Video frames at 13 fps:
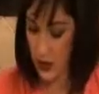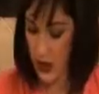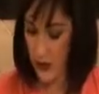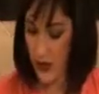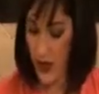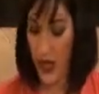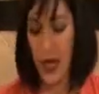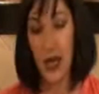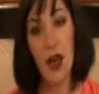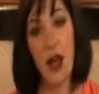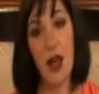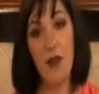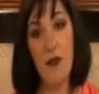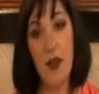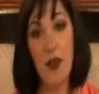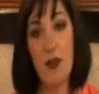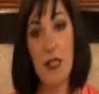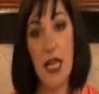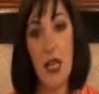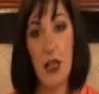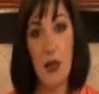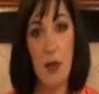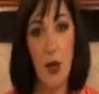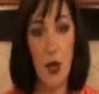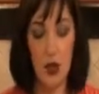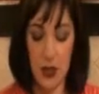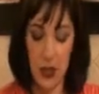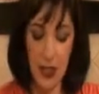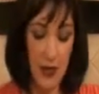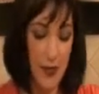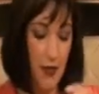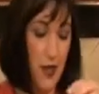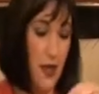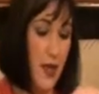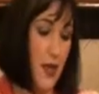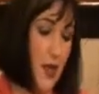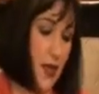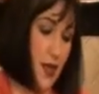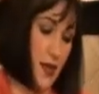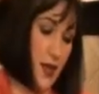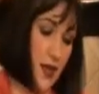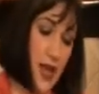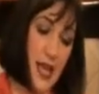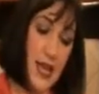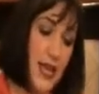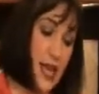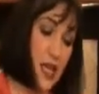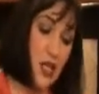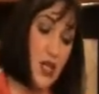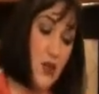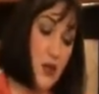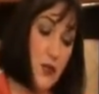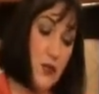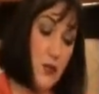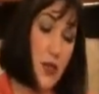same thing, full of Italian parsley. And again, you can